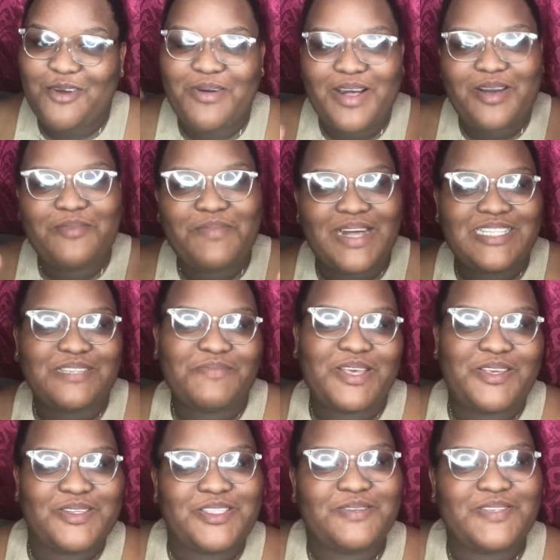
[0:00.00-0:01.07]
welcome back to my
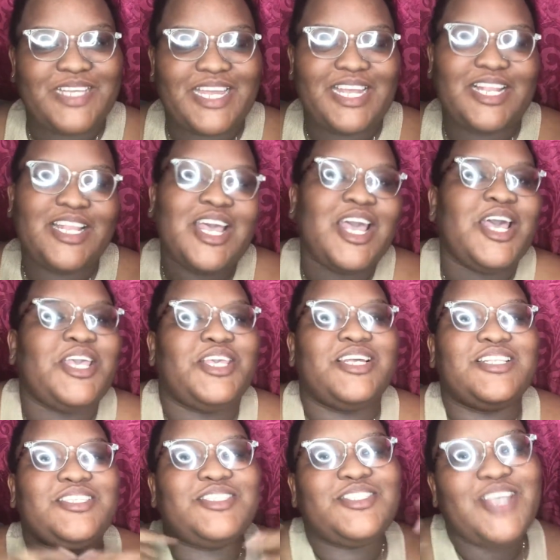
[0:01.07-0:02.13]
YouTube channel. You
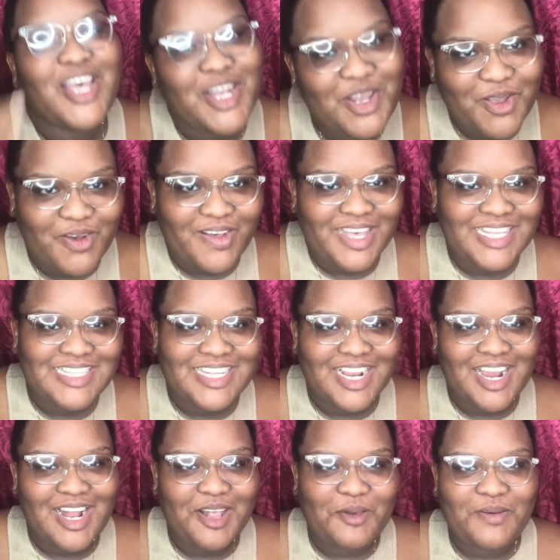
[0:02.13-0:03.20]
don't know, it's a
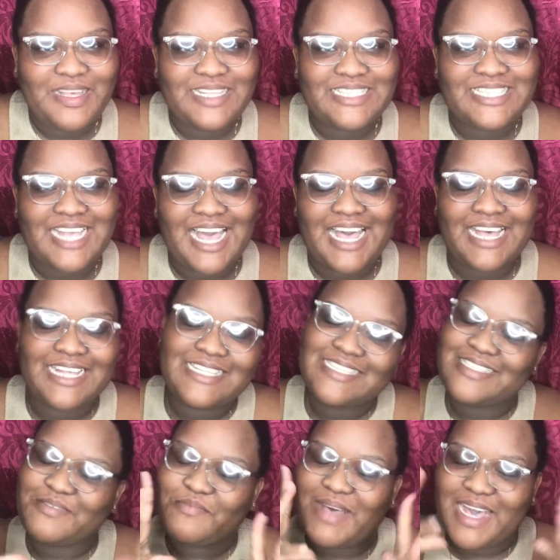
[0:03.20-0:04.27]
girl Queen
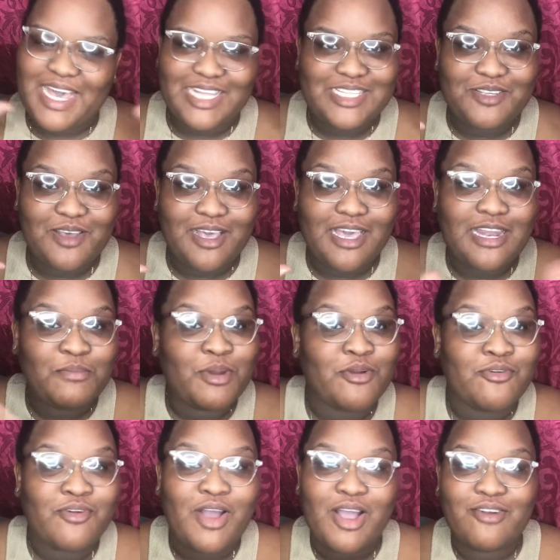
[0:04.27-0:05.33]
Sands back at you again in my
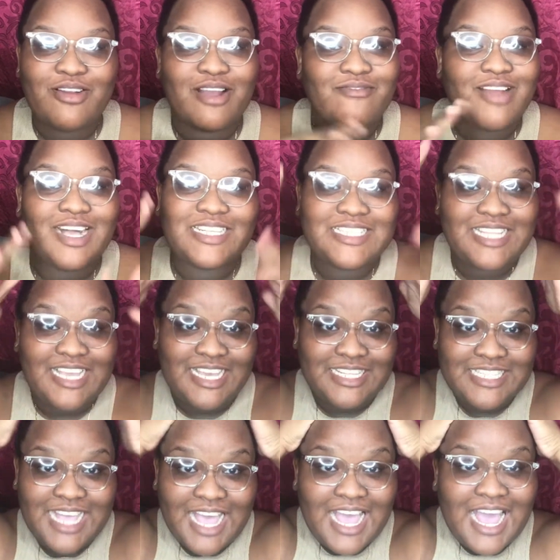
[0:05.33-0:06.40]
raw state.
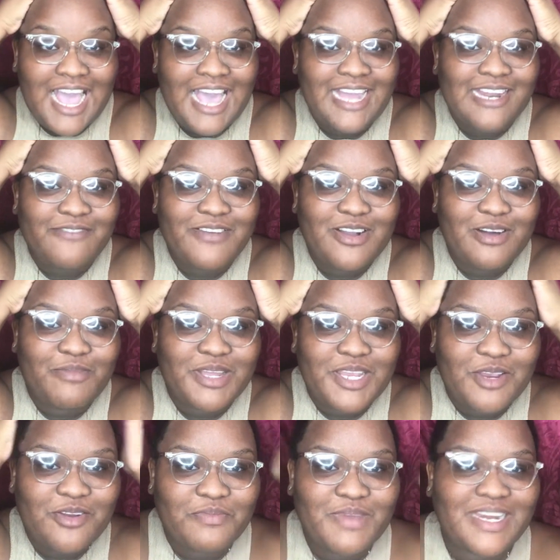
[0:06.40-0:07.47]
I never come on here
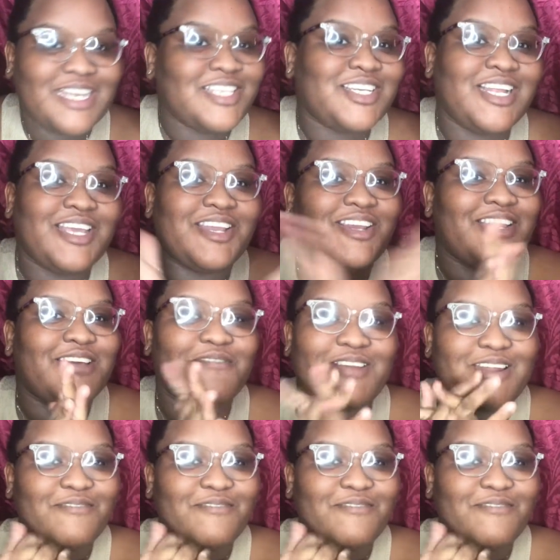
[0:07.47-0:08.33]
with my natural hair, never.